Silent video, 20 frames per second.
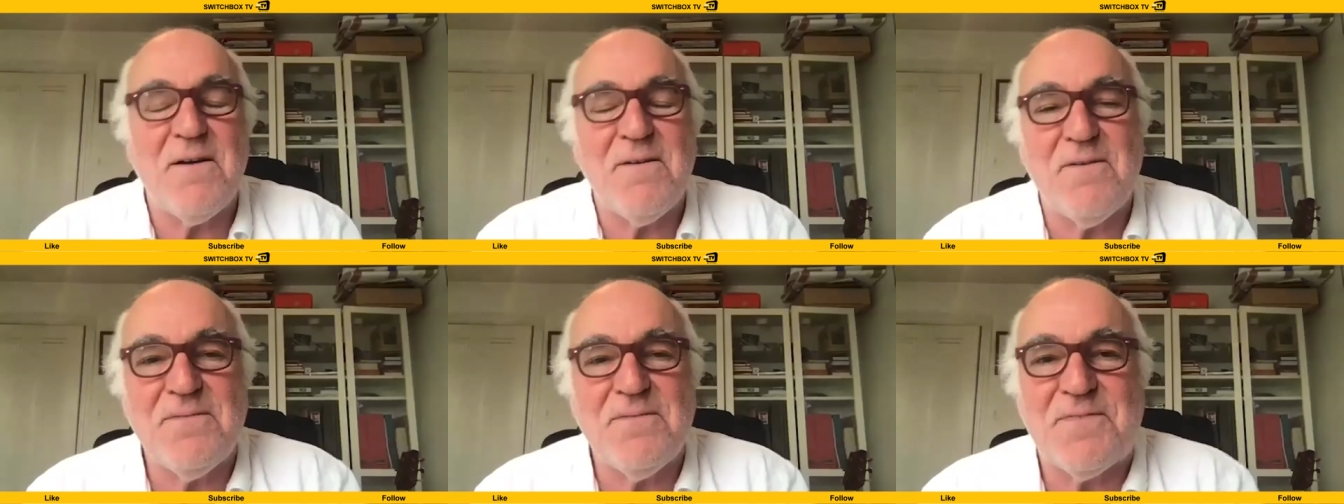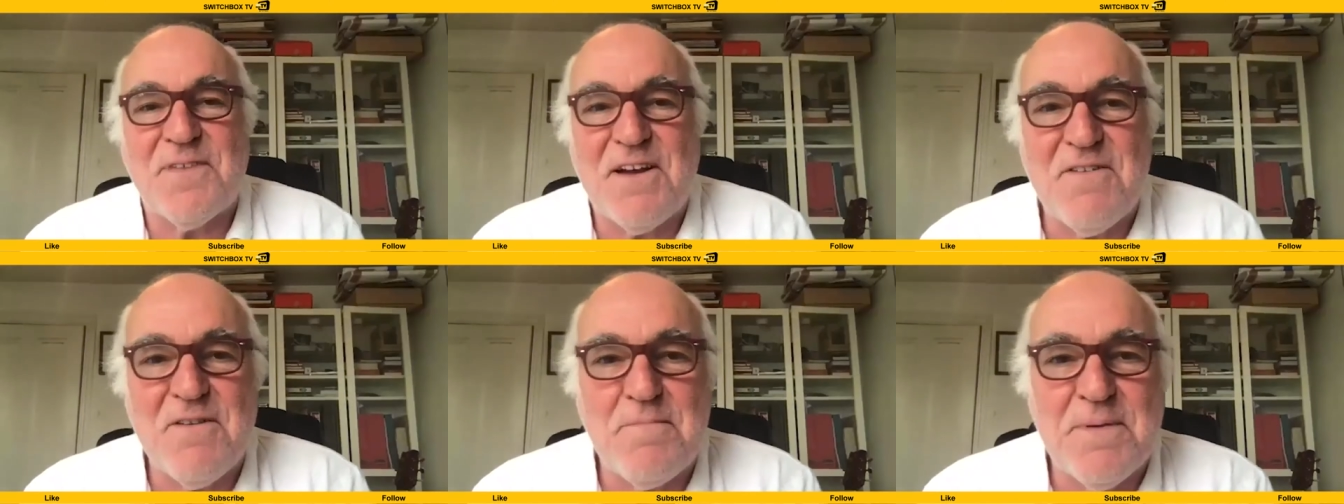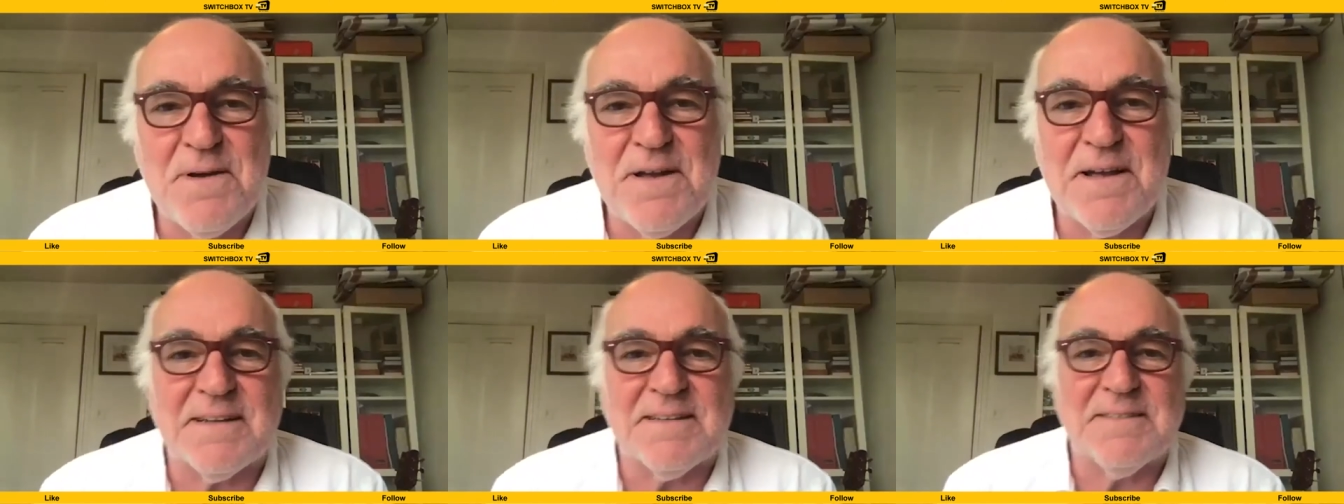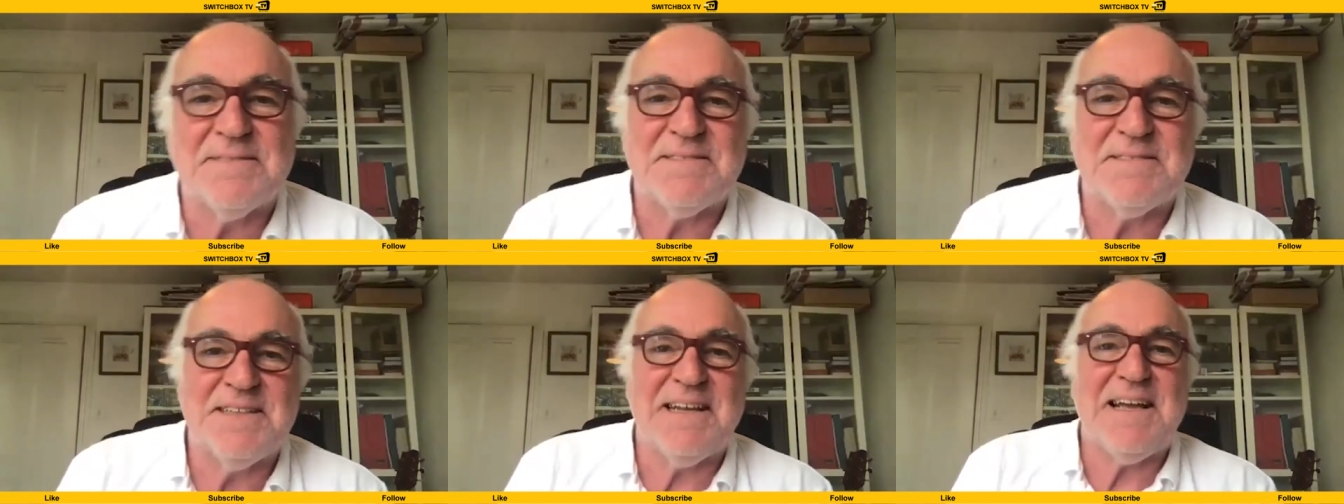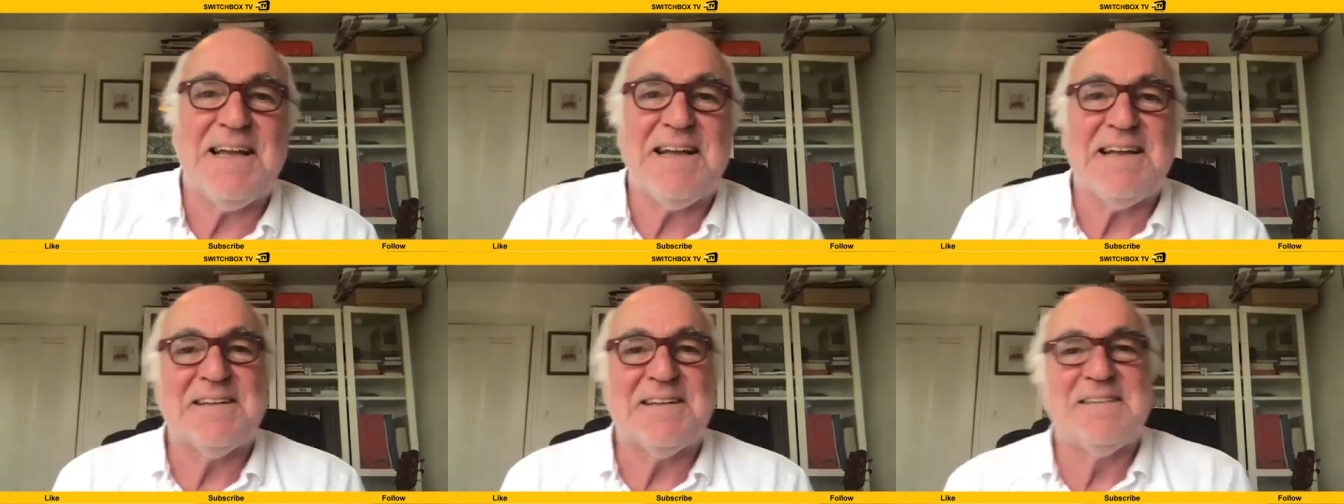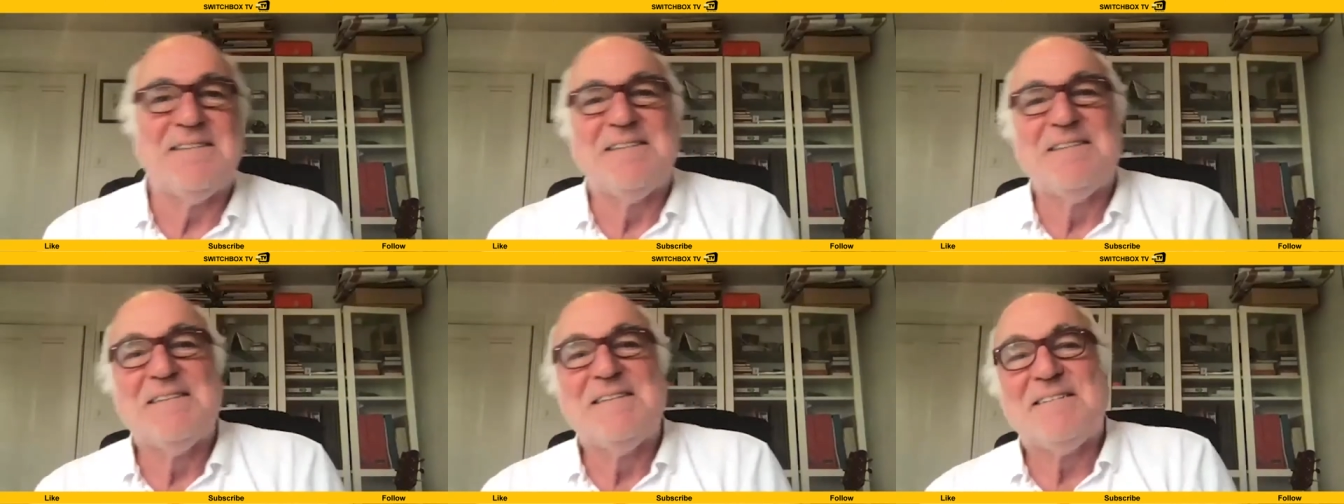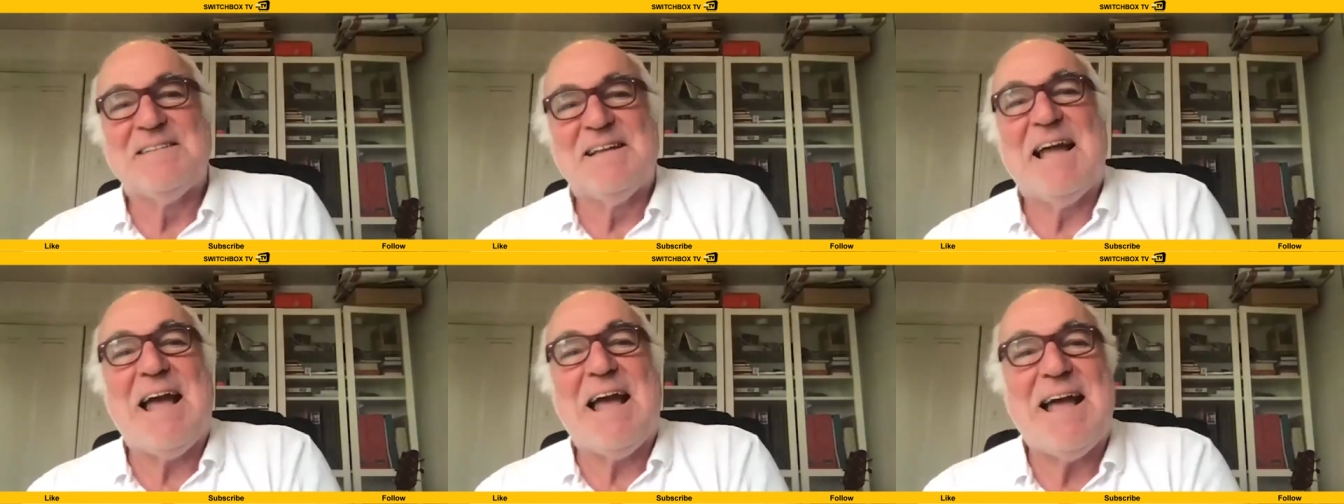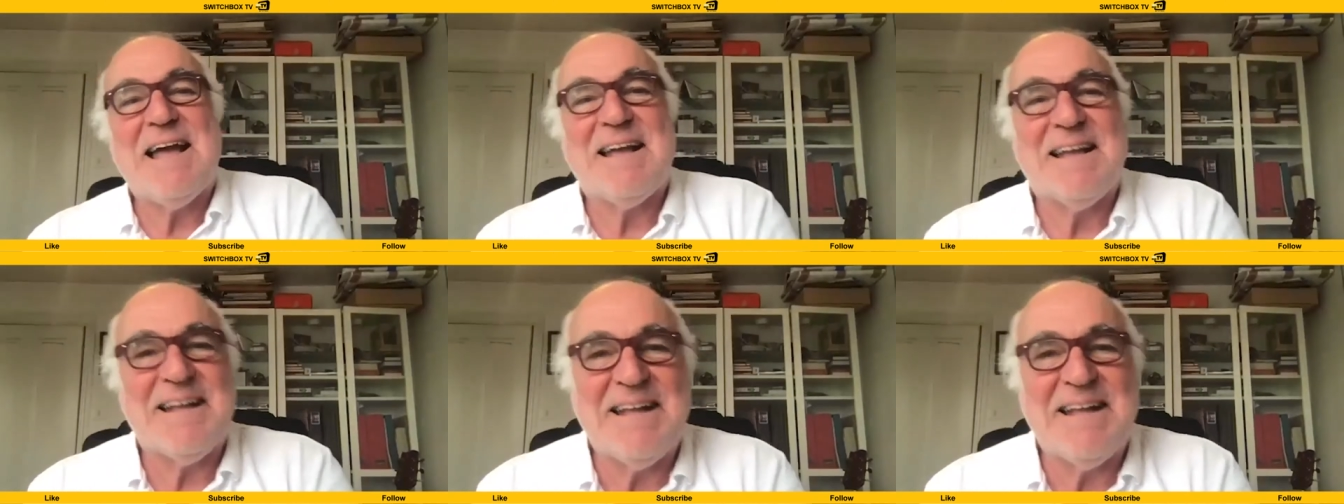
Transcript: Therapy. Yeah.